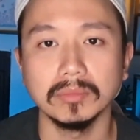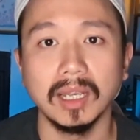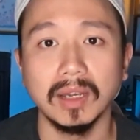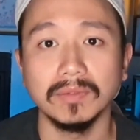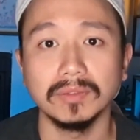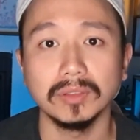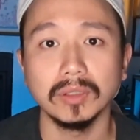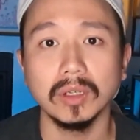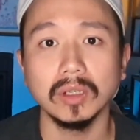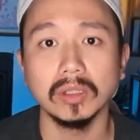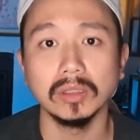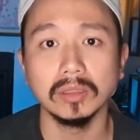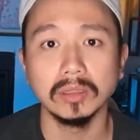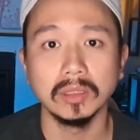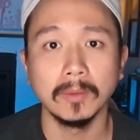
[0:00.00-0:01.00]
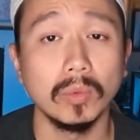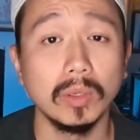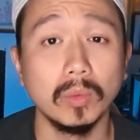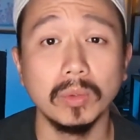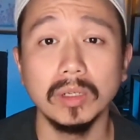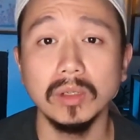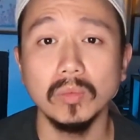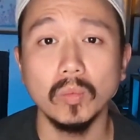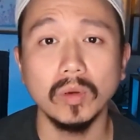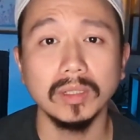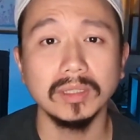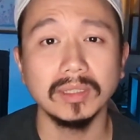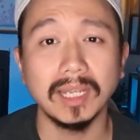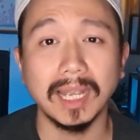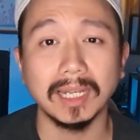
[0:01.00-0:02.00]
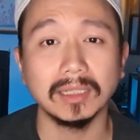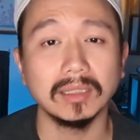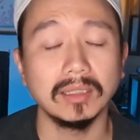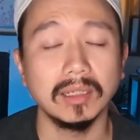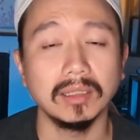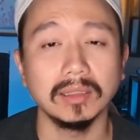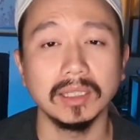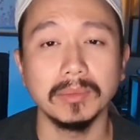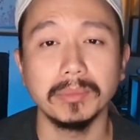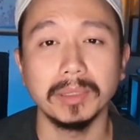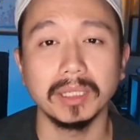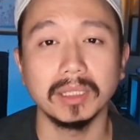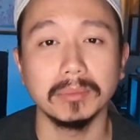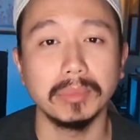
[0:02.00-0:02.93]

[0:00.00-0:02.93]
After all, we wouldn't want to accidentally pick